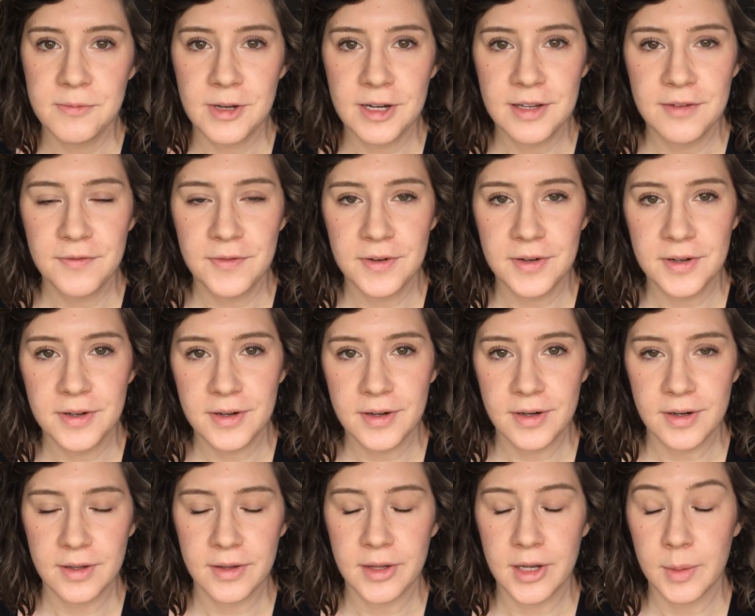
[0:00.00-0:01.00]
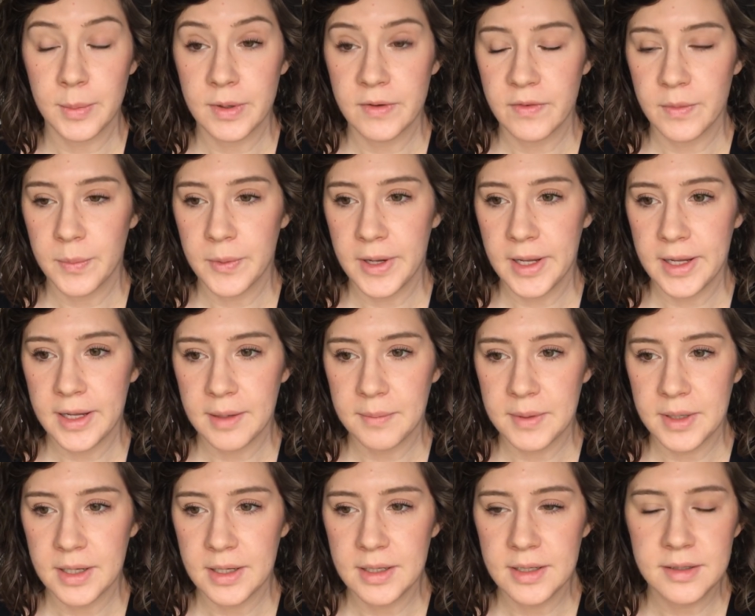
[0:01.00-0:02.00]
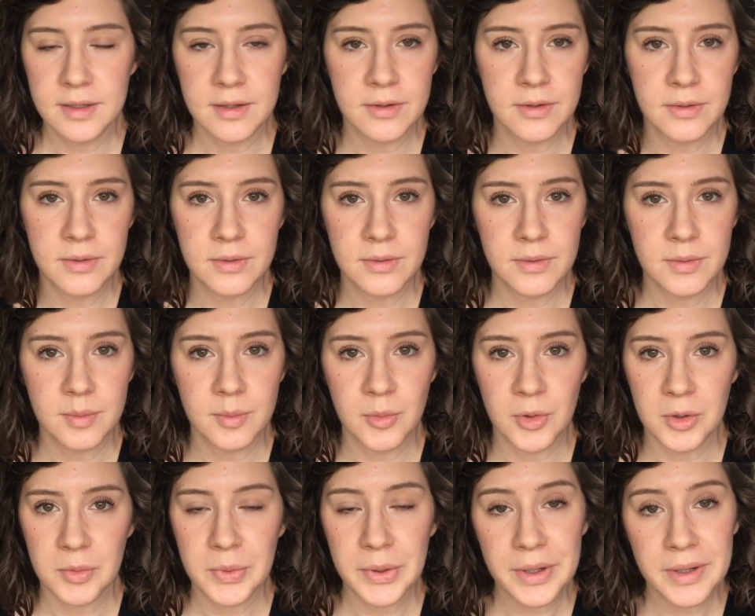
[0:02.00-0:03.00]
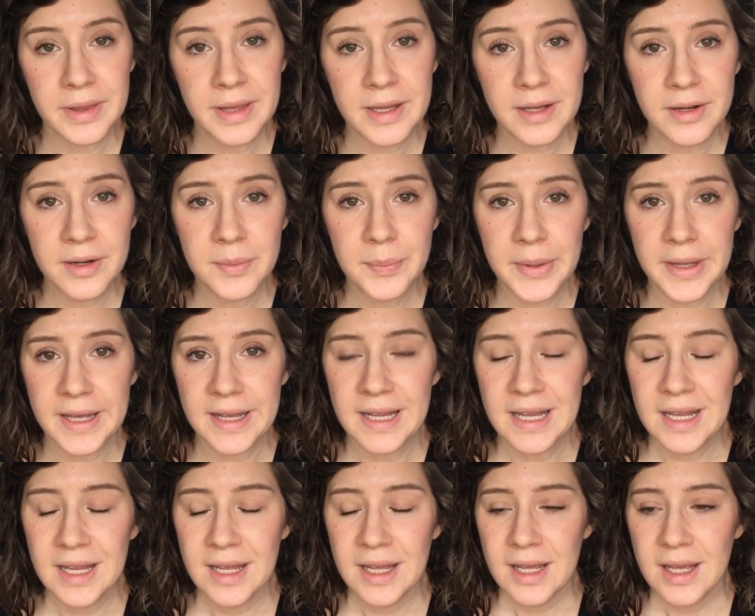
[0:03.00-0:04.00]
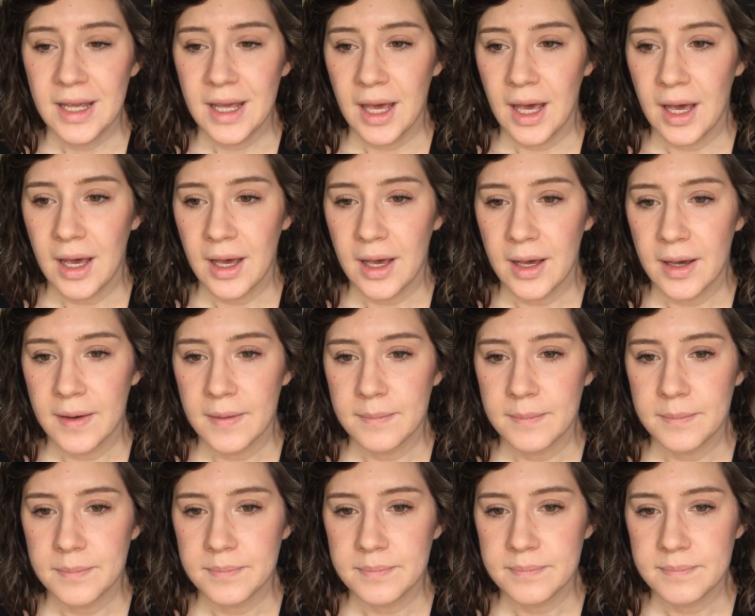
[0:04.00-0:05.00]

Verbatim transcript: ready for a little bit of a break. I'm going to need to do more work later, but um,